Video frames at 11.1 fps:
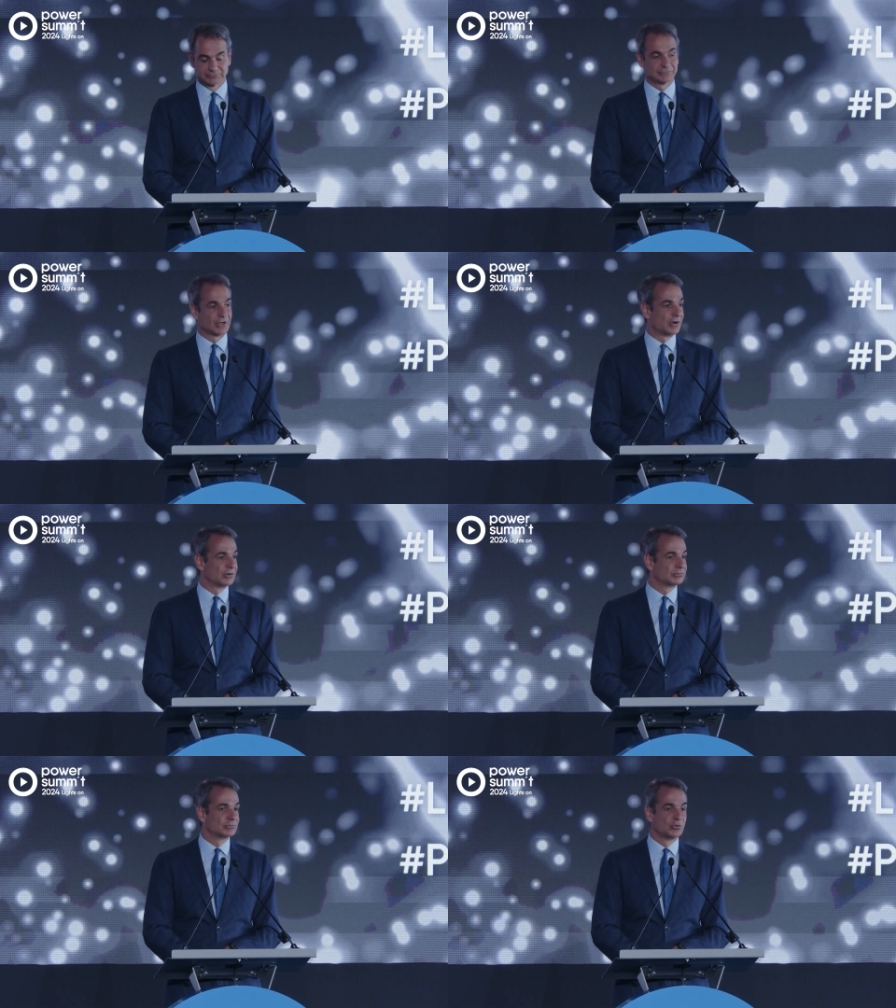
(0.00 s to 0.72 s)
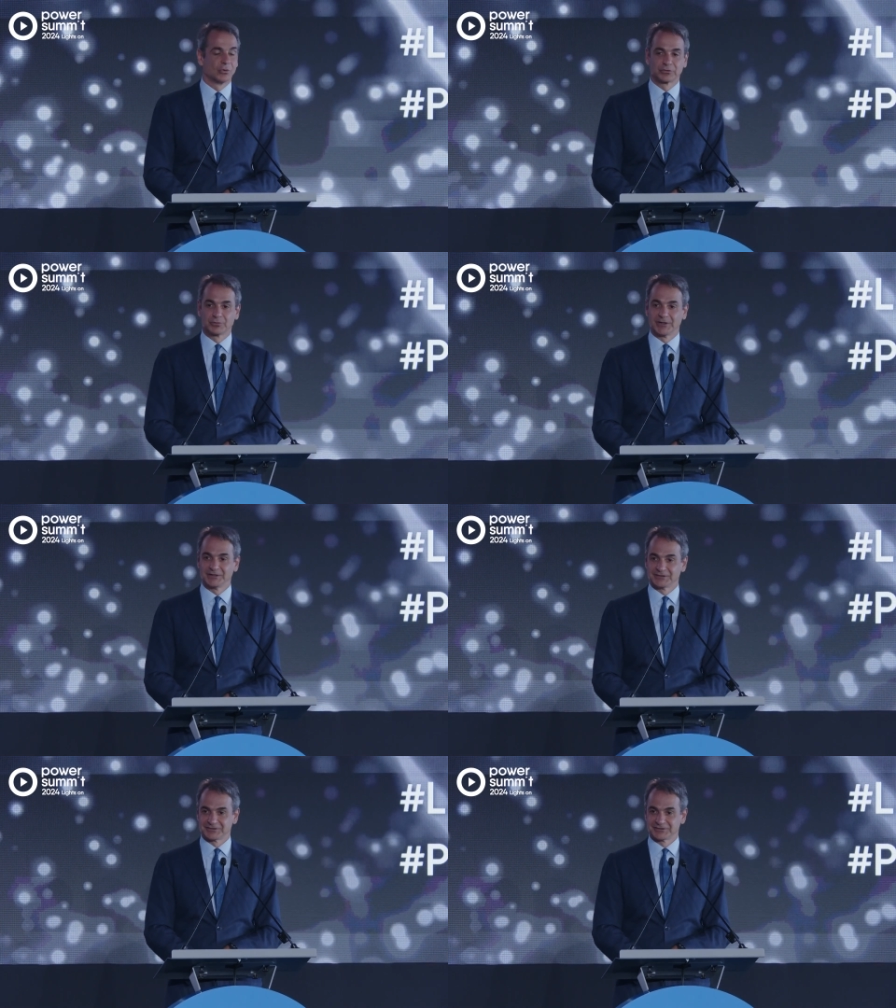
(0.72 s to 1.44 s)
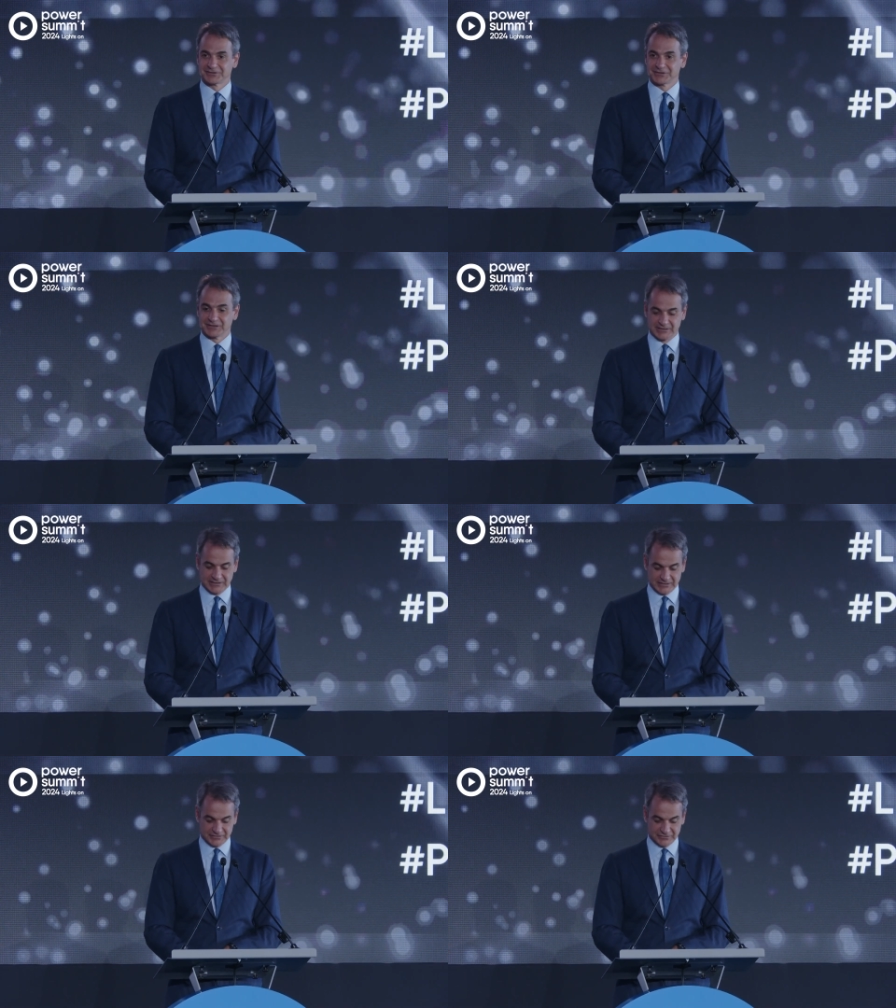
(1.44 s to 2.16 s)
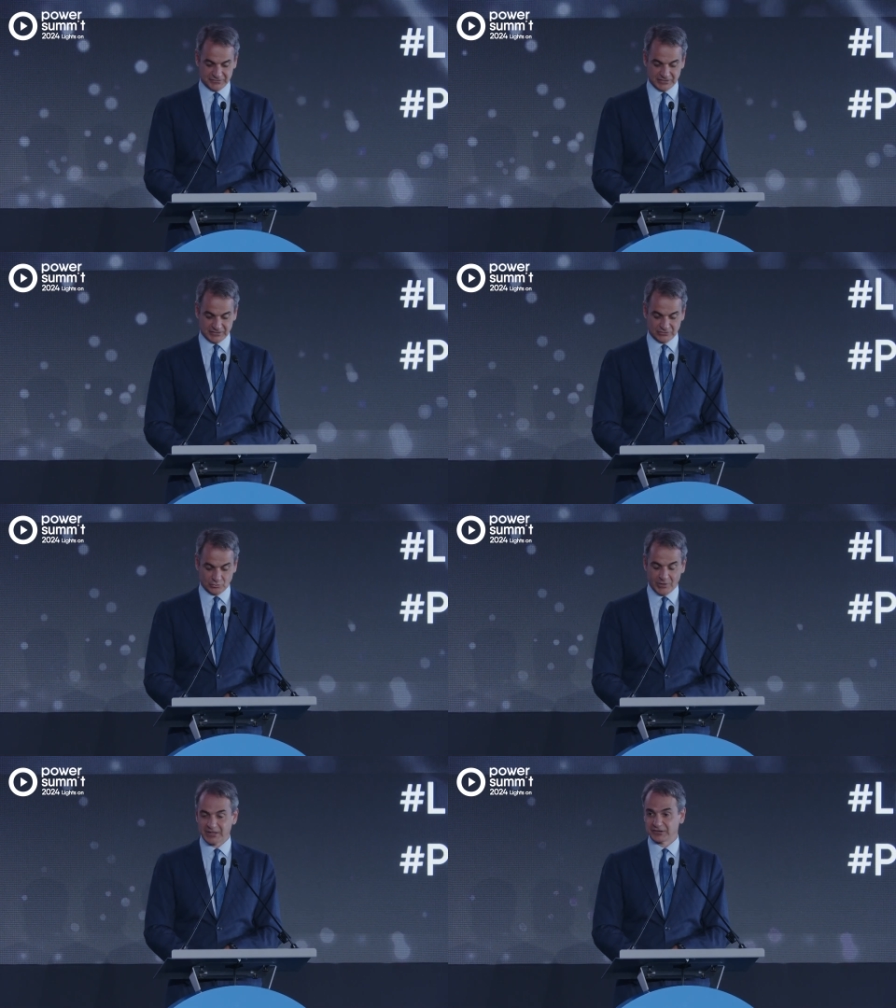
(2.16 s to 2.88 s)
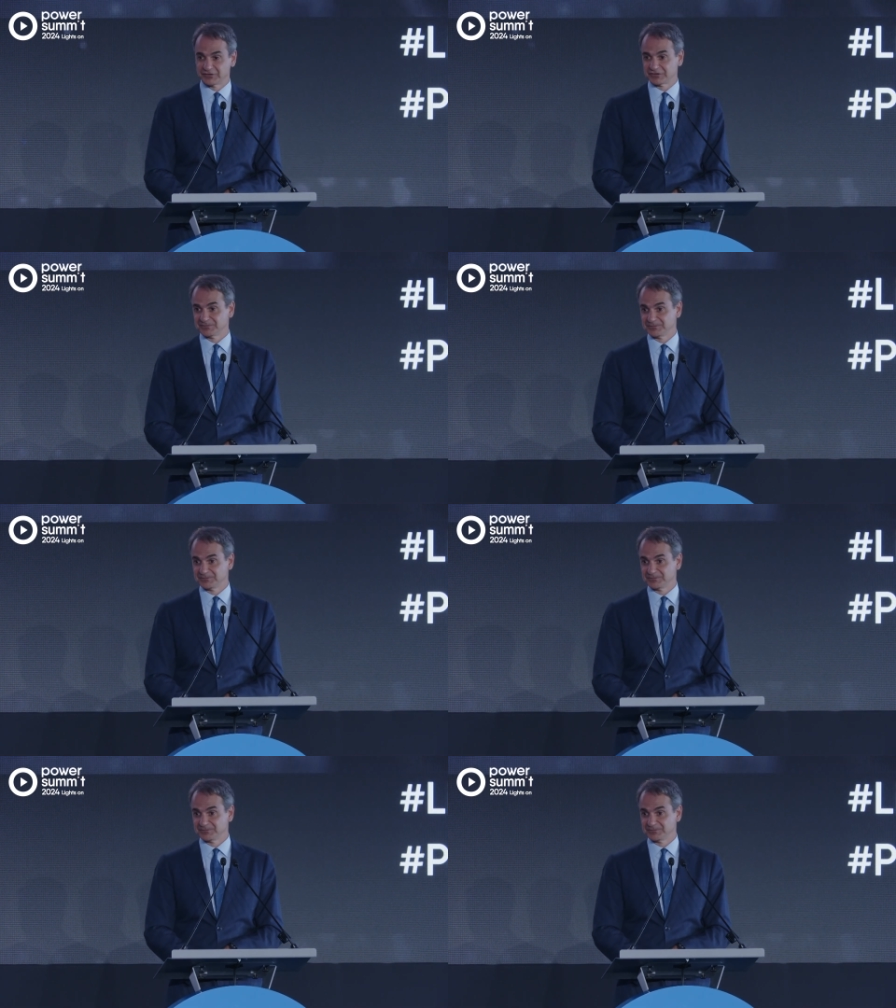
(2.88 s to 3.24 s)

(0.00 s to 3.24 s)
Our growth rate is twice